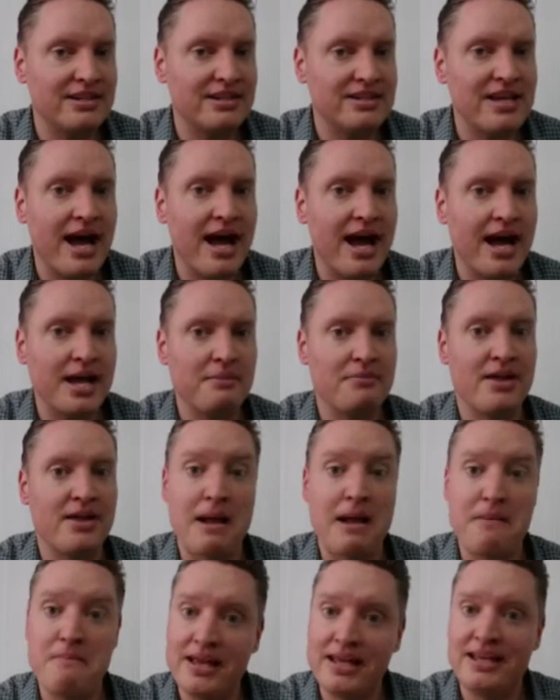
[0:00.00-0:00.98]
at the time
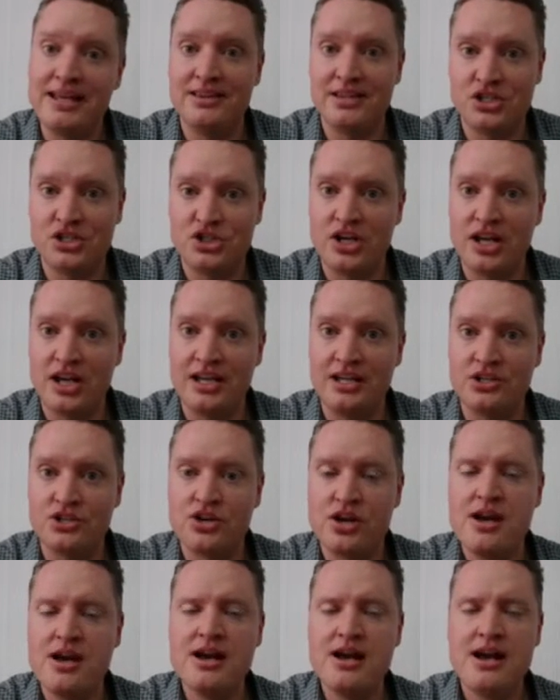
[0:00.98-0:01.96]
that I'm making the
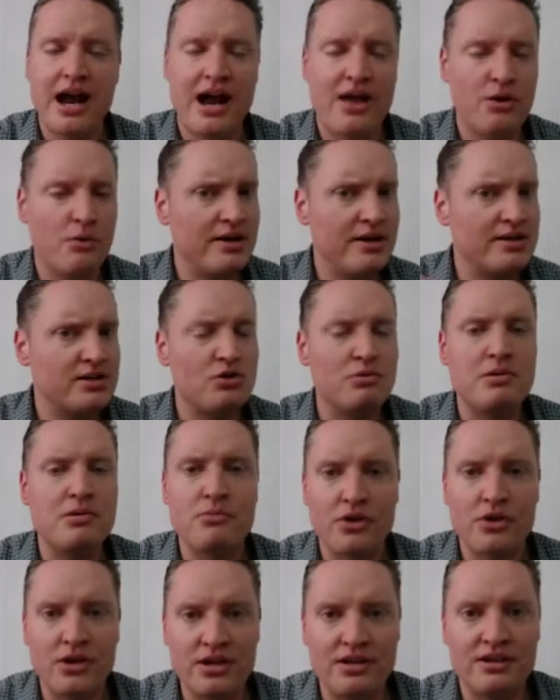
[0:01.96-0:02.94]
change. Otherwise, it will be
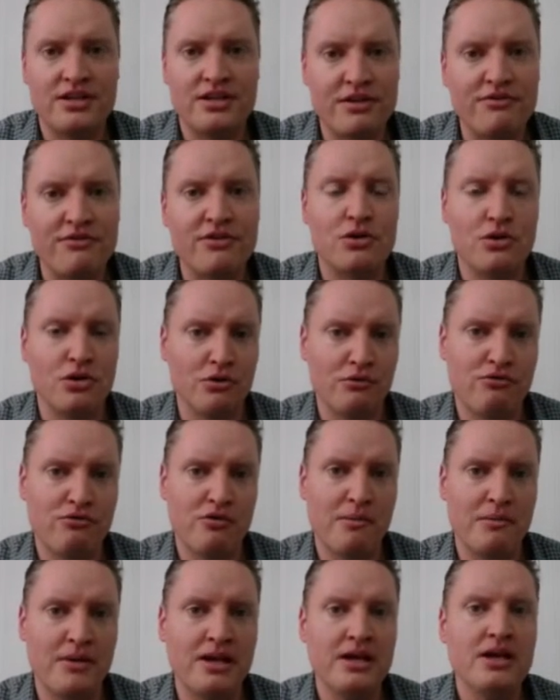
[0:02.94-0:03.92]
more difficult
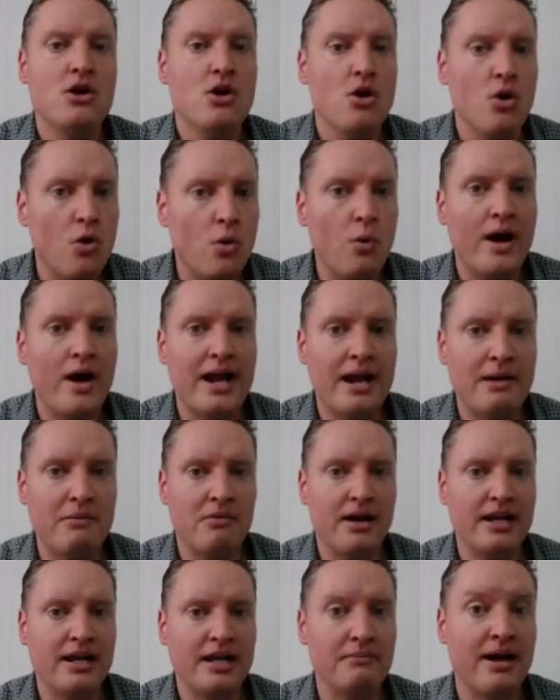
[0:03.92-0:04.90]
for me when
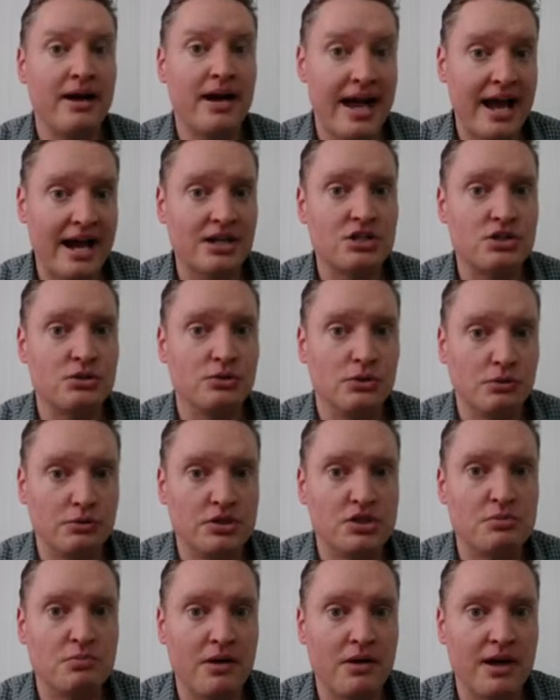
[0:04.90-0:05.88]
I'm writing my actual
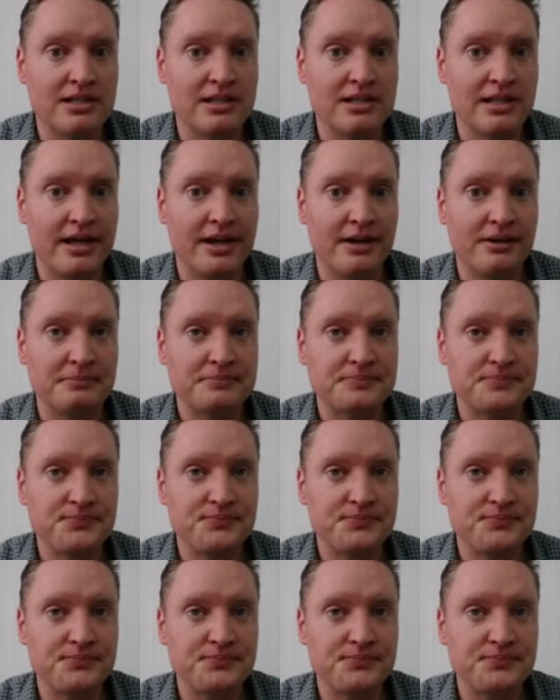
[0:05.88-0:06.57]
response letter.